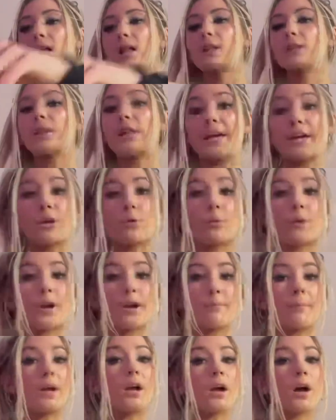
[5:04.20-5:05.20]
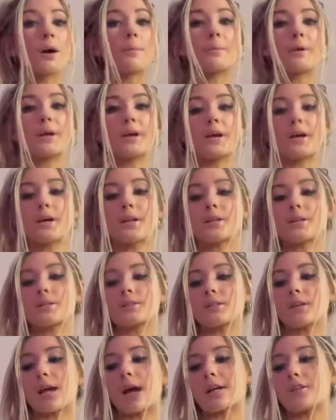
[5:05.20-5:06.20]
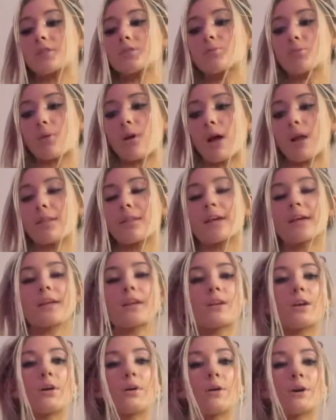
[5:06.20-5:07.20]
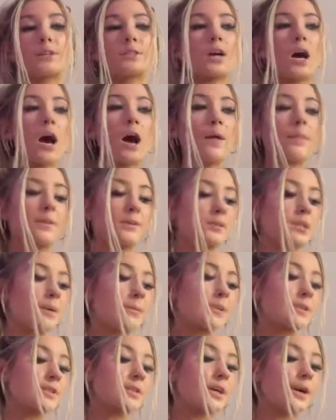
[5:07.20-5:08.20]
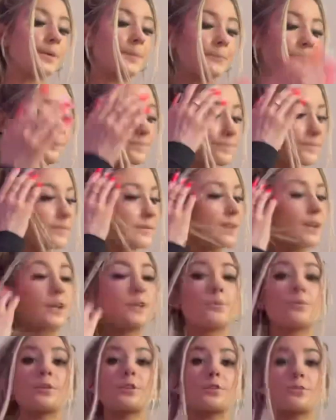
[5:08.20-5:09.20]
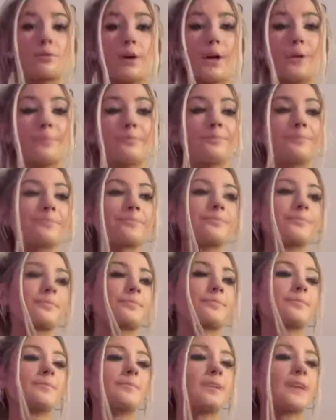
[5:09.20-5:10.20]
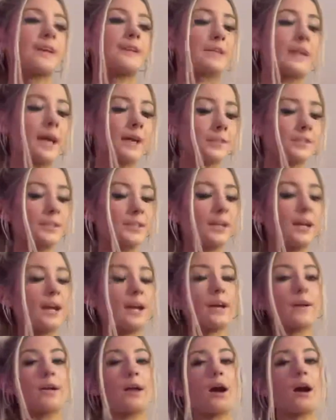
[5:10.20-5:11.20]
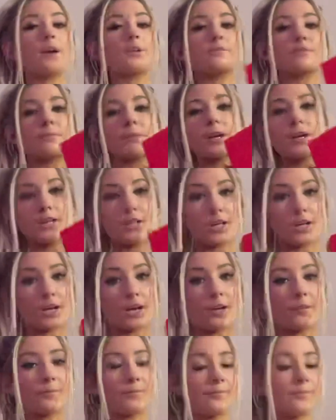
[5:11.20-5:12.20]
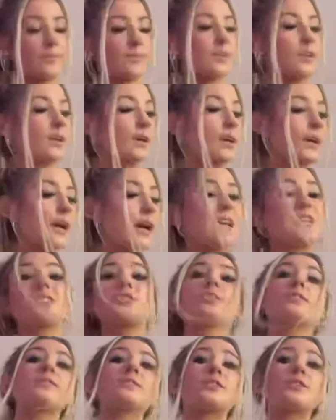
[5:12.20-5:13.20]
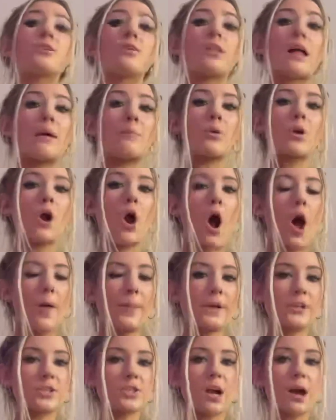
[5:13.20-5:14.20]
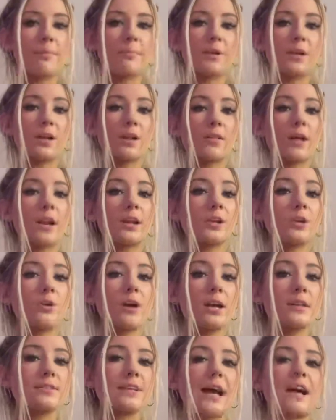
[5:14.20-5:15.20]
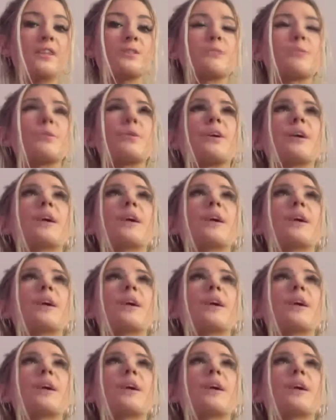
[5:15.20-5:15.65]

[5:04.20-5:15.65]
like wearing makeup and I like, you know, it's hot in the summer, so I don't want to sweat. Next thing I got is from Akira. I still have to do a lot more online shopping. A lot of you guys ask me where I